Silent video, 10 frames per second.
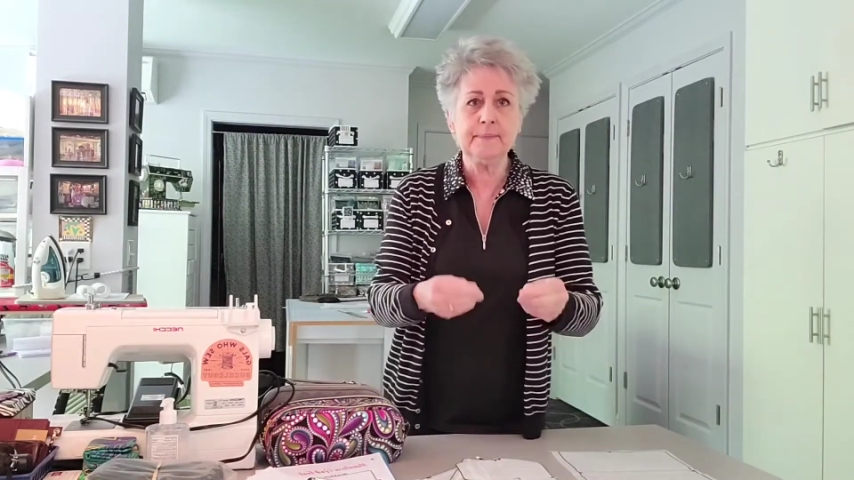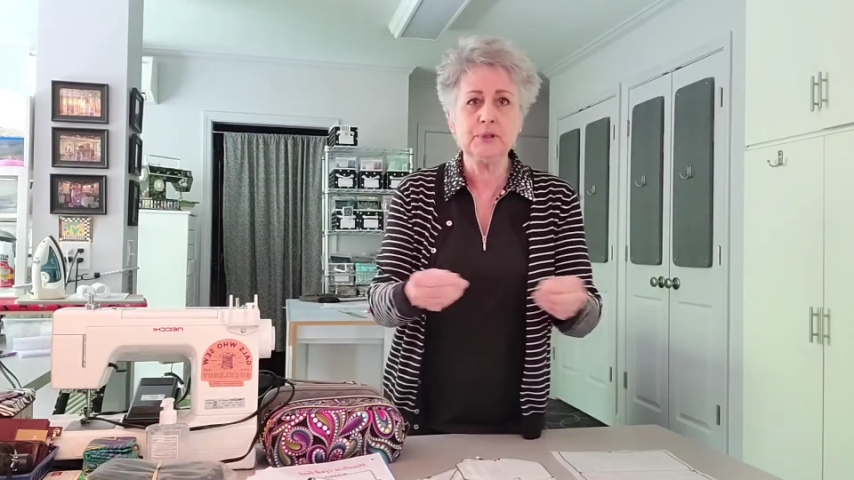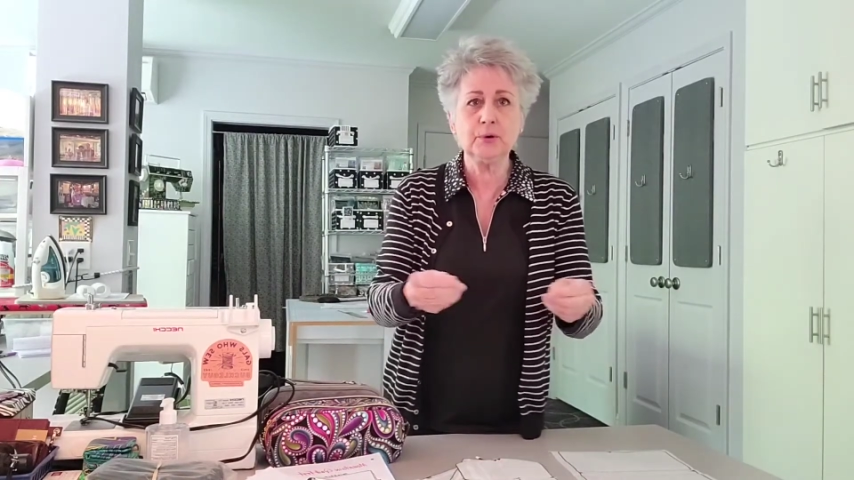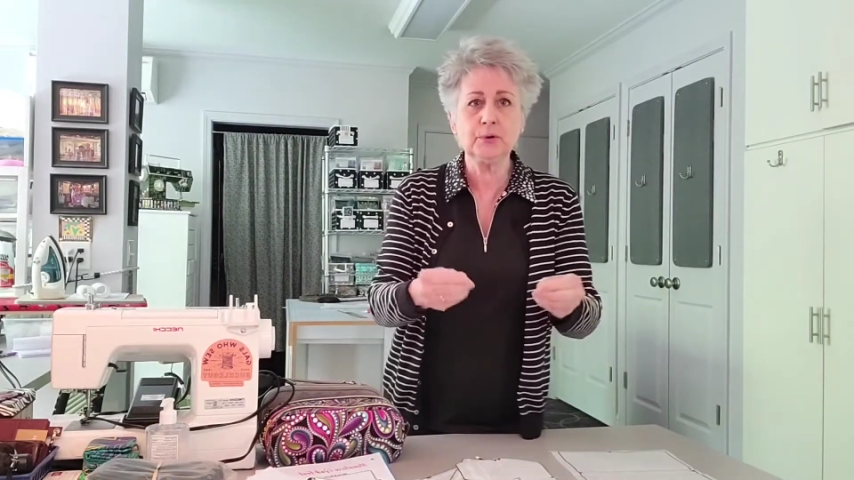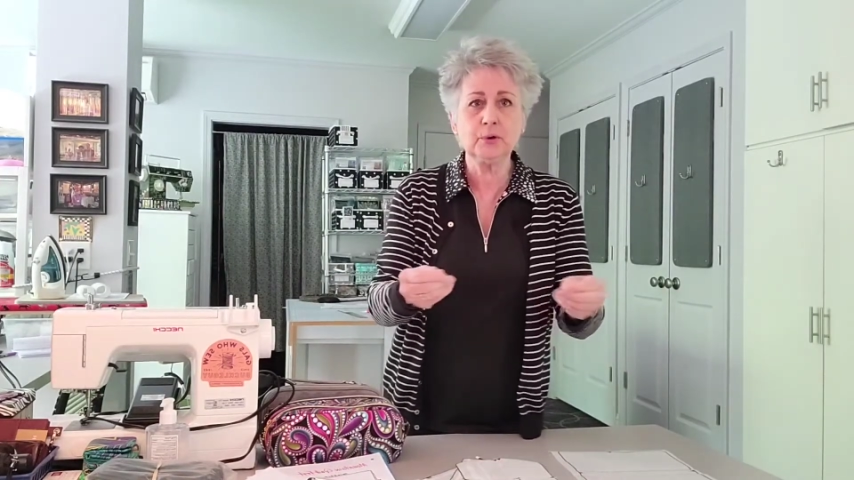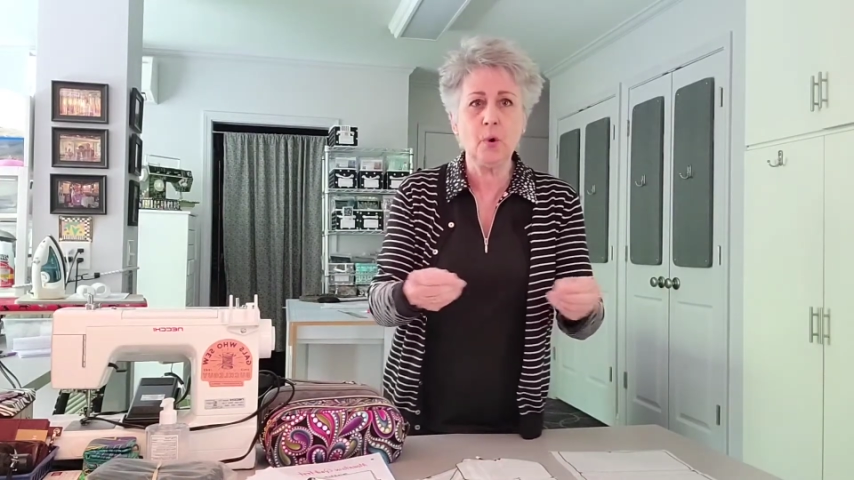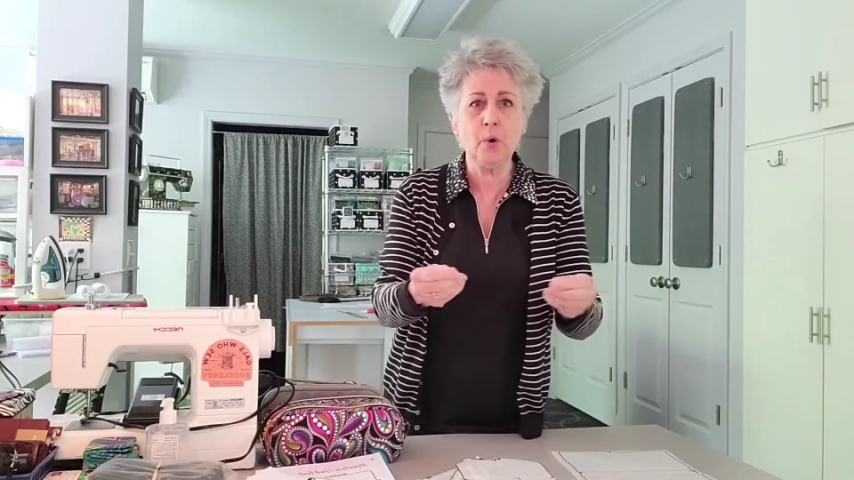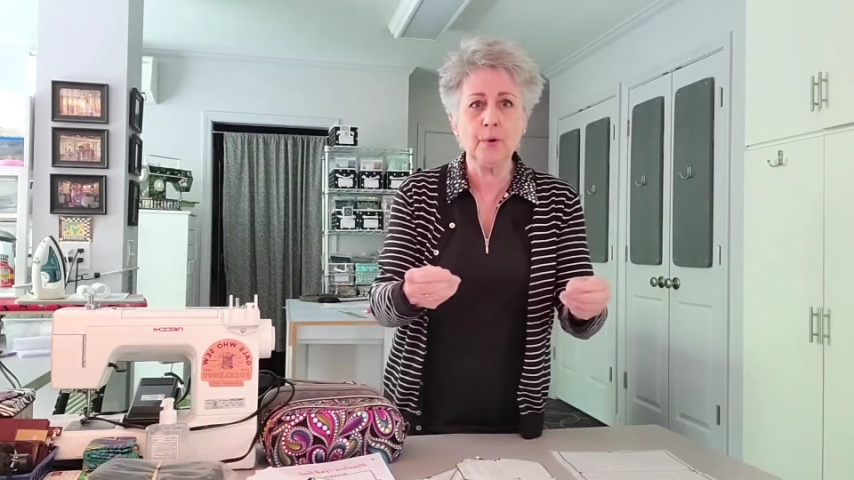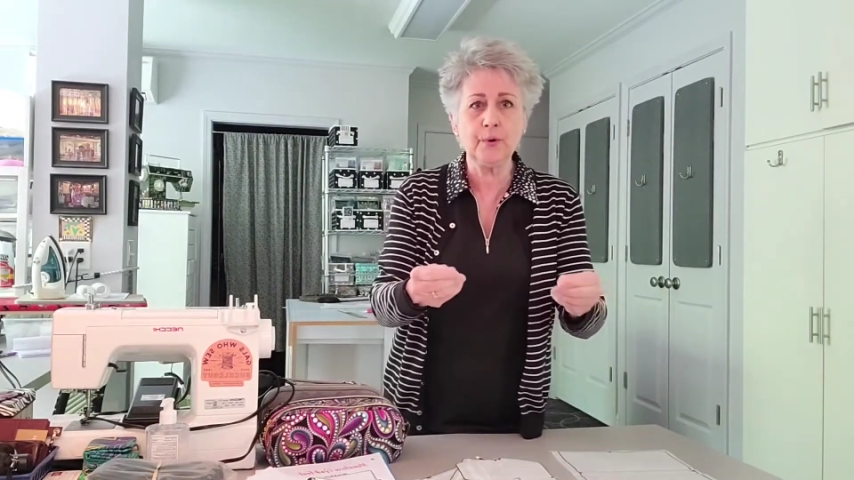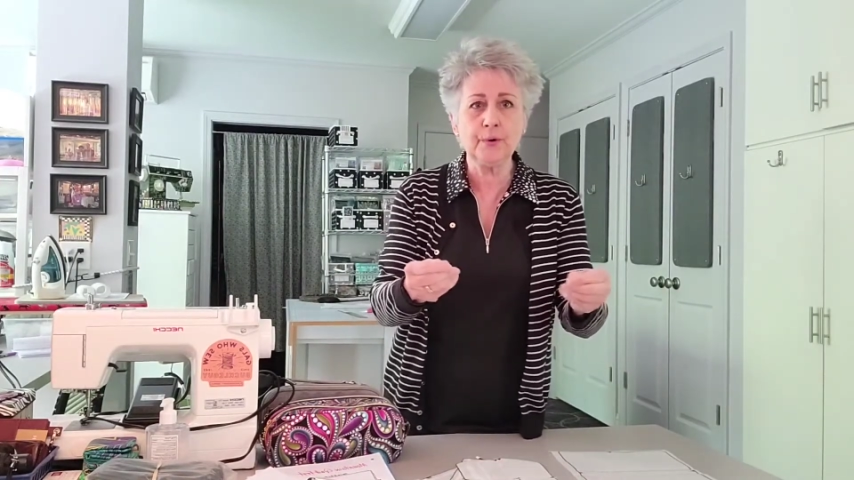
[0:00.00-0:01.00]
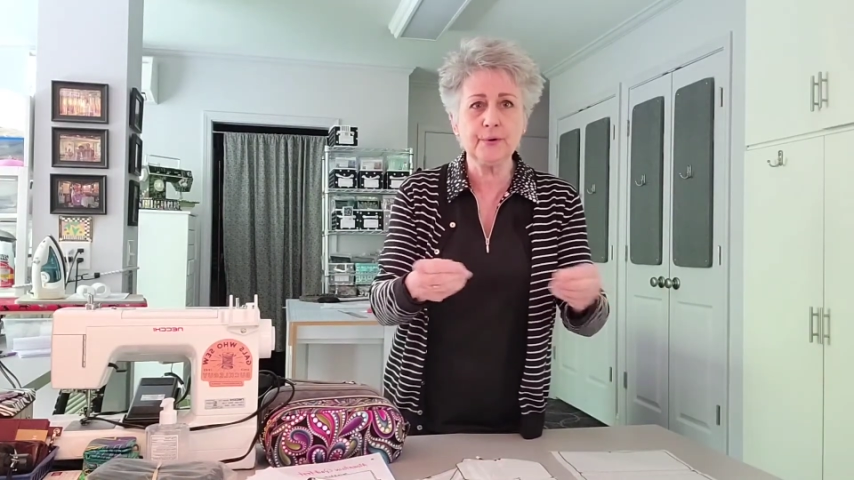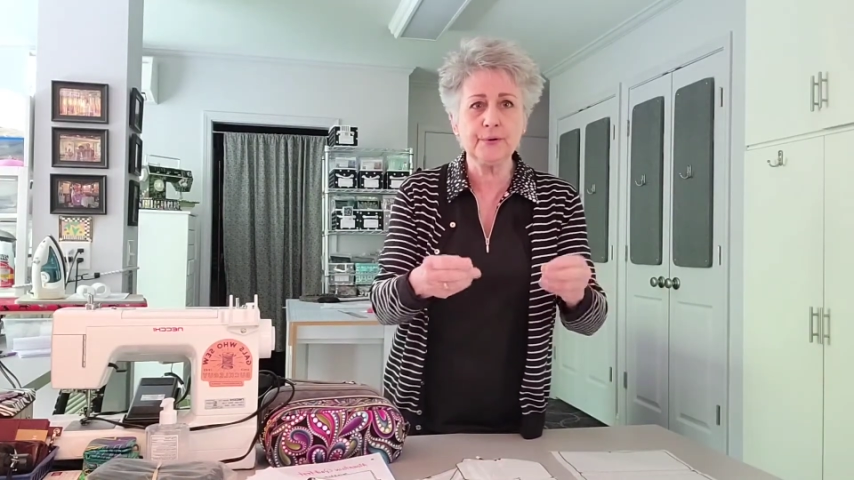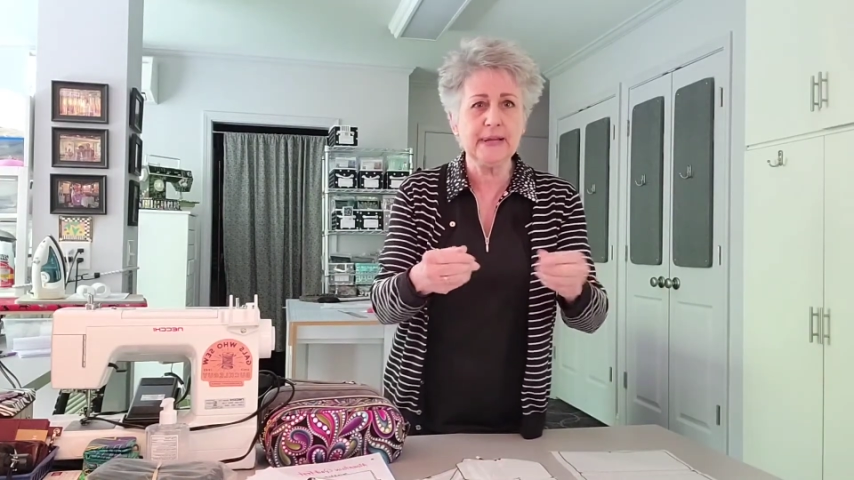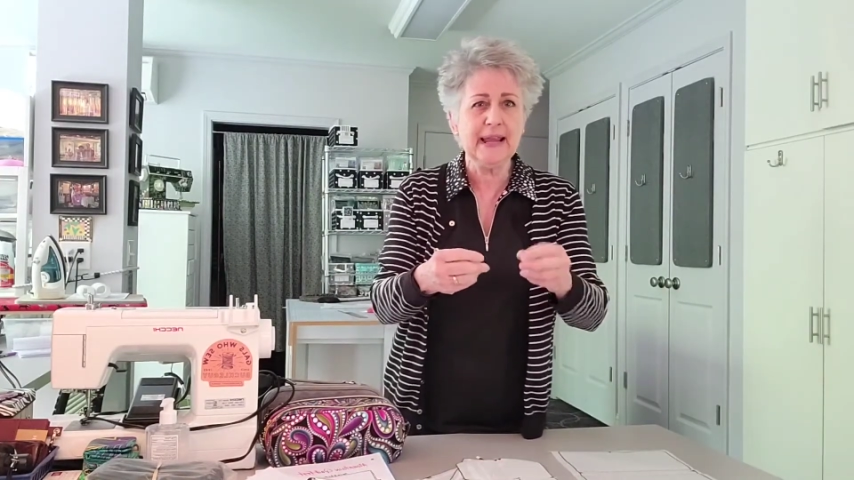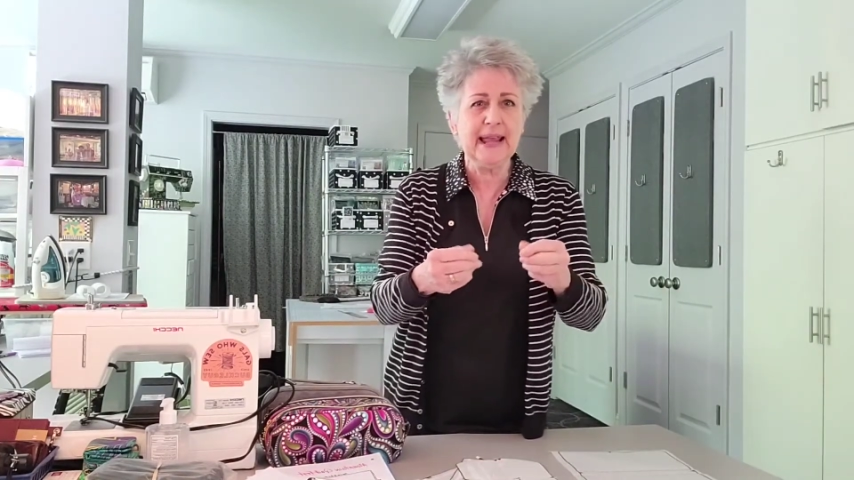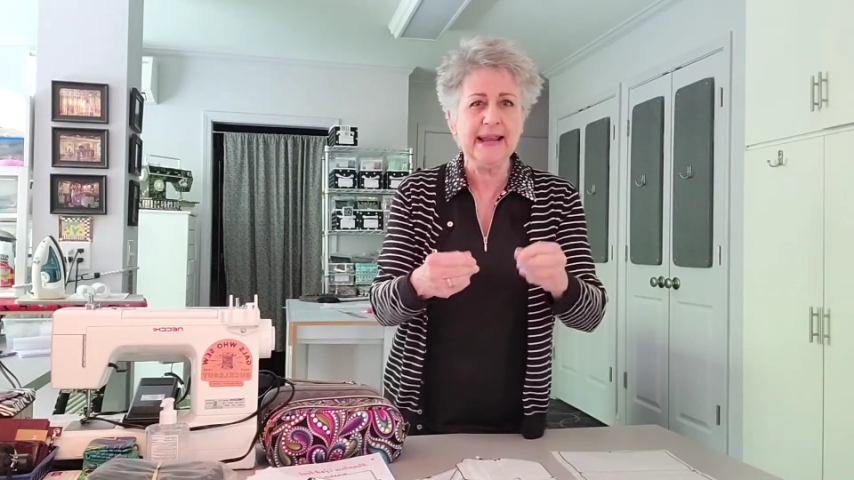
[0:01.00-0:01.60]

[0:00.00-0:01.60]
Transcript: certain corners